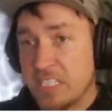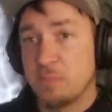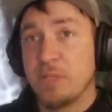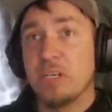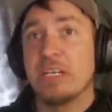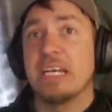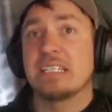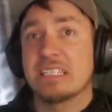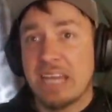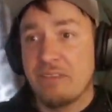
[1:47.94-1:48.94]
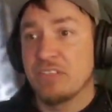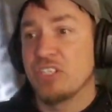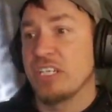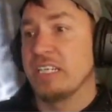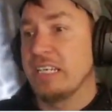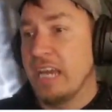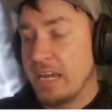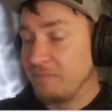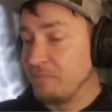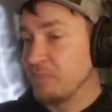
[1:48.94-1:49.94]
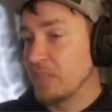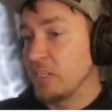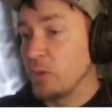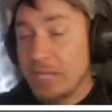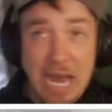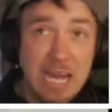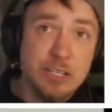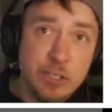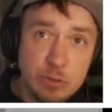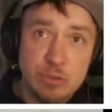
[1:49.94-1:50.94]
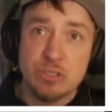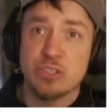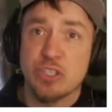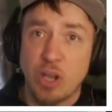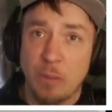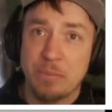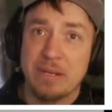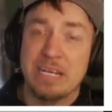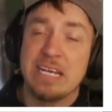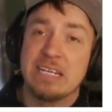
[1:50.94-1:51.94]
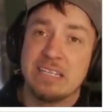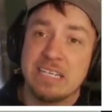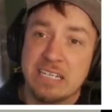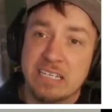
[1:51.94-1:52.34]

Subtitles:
this is purely a scavenging game. You can use the shop in